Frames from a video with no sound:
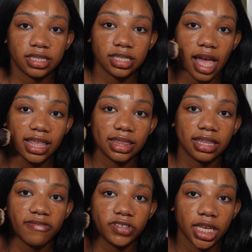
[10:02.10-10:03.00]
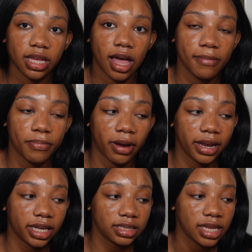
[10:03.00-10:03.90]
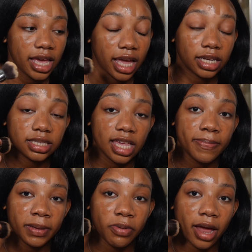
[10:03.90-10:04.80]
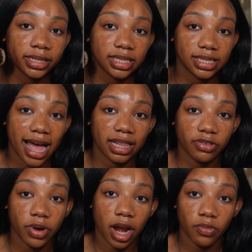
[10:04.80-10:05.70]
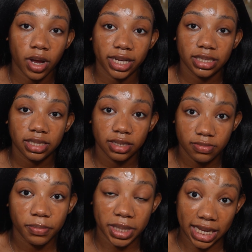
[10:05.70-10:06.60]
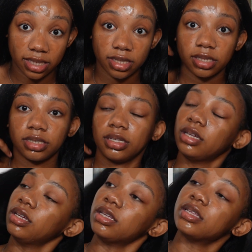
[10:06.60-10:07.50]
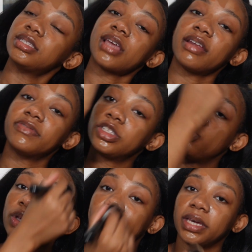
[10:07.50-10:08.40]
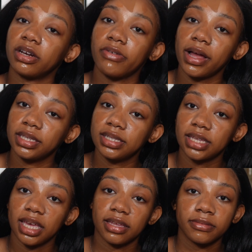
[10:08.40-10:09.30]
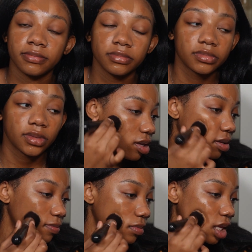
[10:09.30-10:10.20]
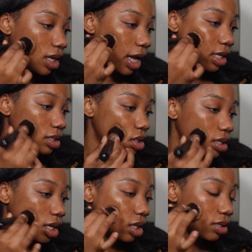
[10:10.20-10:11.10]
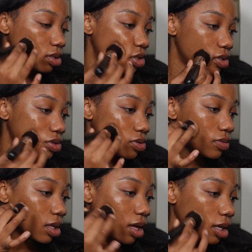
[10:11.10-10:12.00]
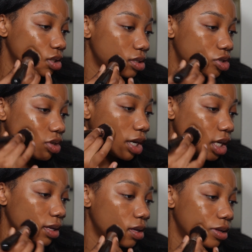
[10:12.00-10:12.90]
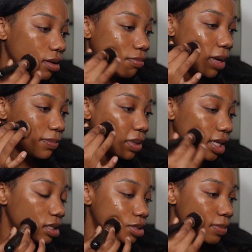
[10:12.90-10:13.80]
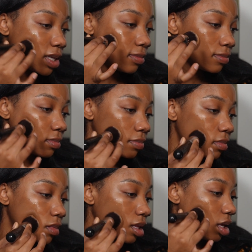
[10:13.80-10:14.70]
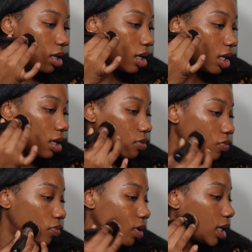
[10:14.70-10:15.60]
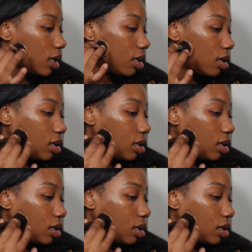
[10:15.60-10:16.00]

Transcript: it's not lifting up product, and it's keeping product exactly where I want it placed instead of sweeping it around the skin. And I just like to concentrate my placement in one